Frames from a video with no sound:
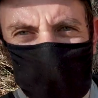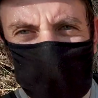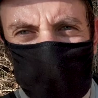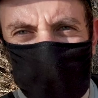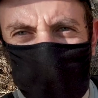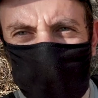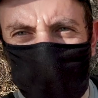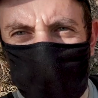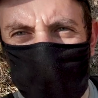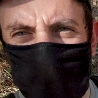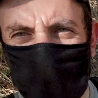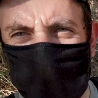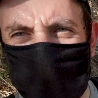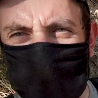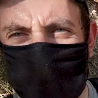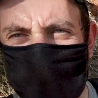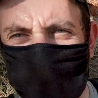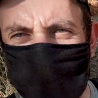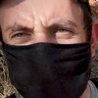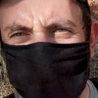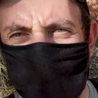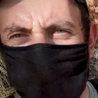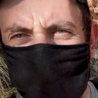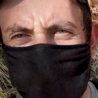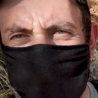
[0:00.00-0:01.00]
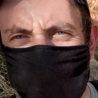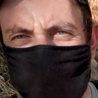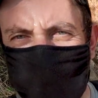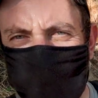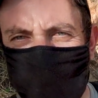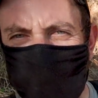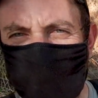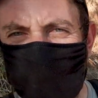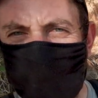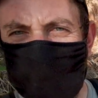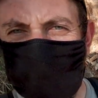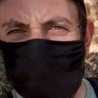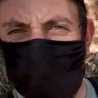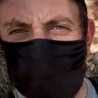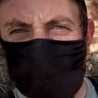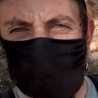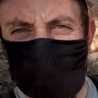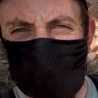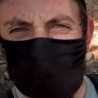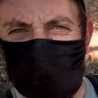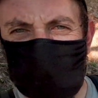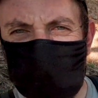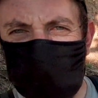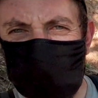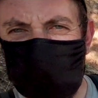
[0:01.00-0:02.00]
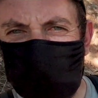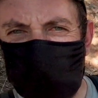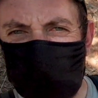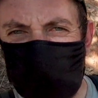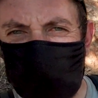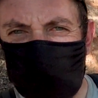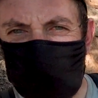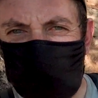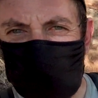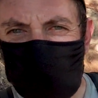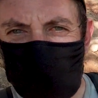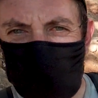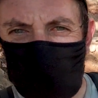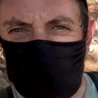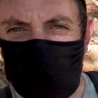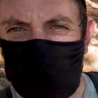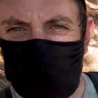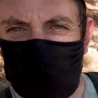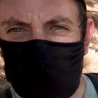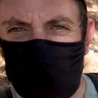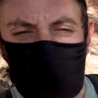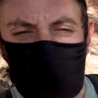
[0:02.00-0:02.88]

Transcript: Huge landslide here, which